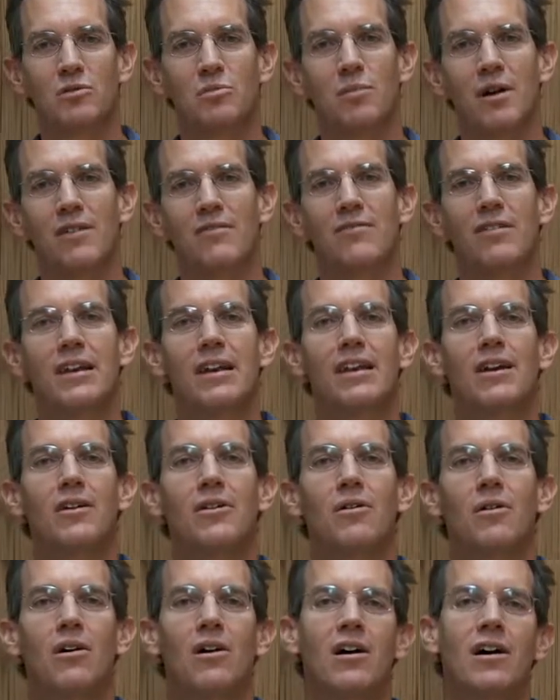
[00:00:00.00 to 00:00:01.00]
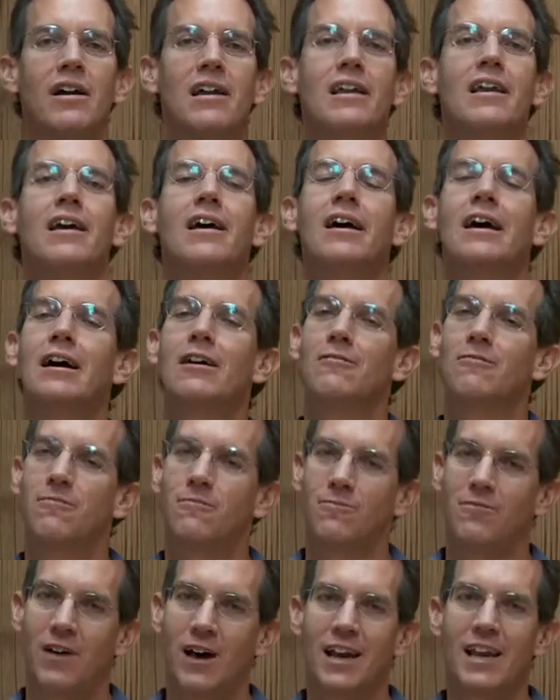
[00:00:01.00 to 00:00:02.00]
to my video on
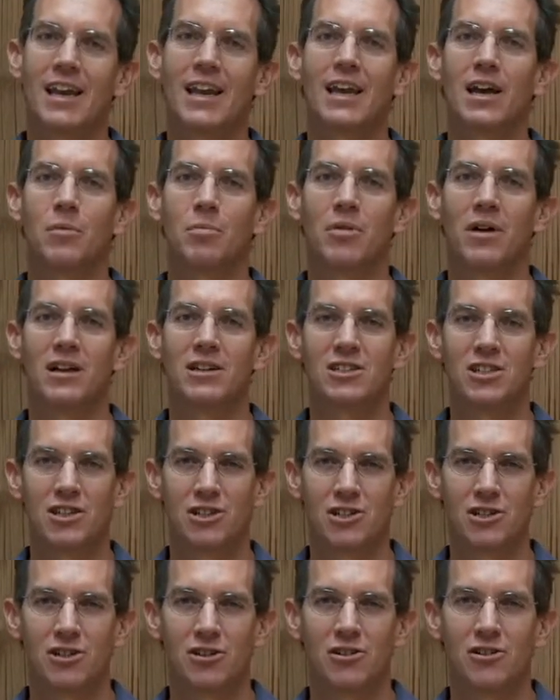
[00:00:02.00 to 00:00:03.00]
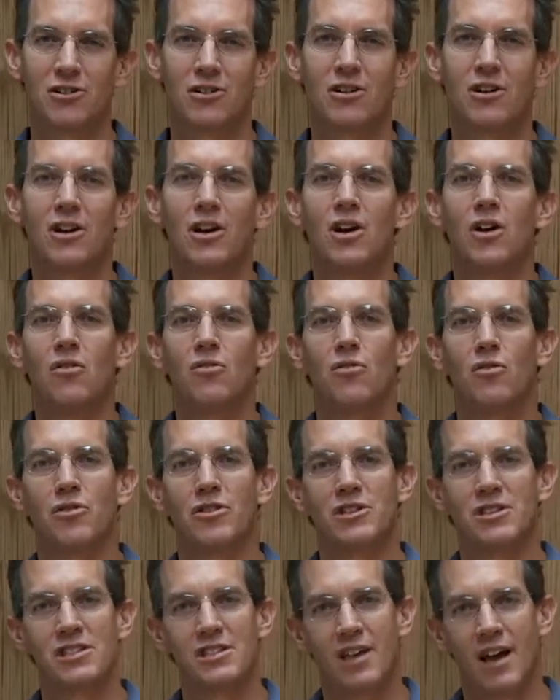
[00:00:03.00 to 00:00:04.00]
finding a practitioner for
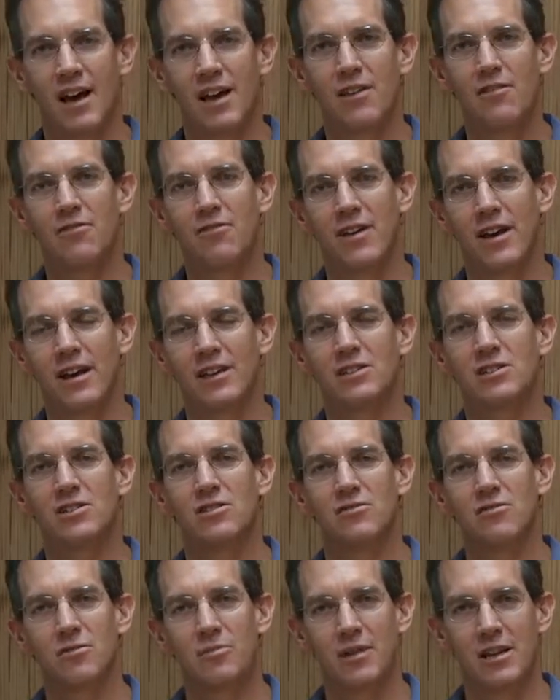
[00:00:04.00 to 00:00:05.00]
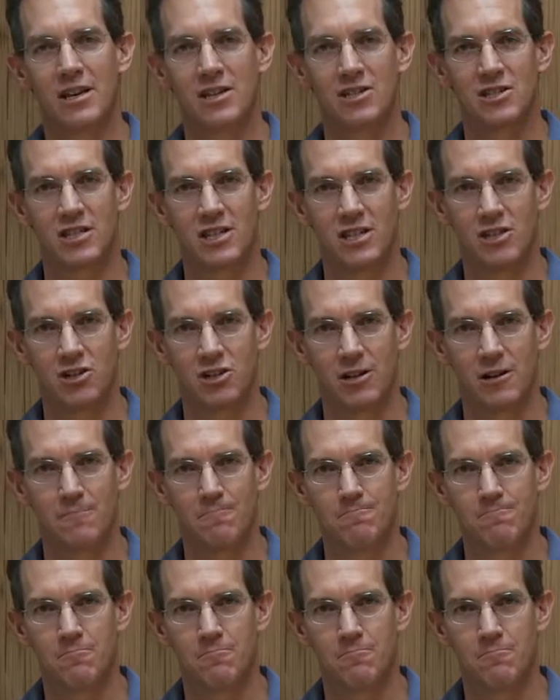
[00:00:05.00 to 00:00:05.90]
the side effects from anesthesia.